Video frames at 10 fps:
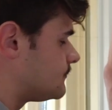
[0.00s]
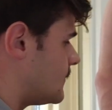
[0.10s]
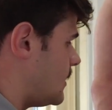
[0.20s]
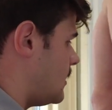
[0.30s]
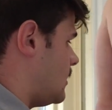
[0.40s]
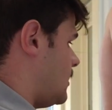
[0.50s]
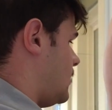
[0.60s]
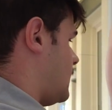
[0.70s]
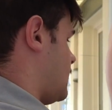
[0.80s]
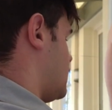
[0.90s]
And
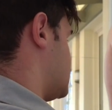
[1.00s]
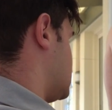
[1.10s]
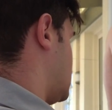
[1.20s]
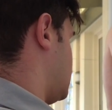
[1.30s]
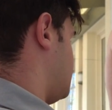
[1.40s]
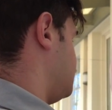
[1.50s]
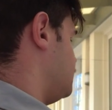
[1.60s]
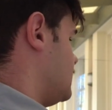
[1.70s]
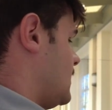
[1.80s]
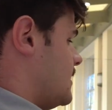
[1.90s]
now the other side.
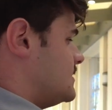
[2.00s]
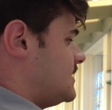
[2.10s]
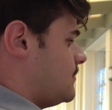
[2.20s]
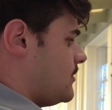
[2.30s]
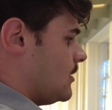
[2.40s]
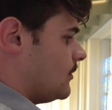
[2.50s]
Same thing,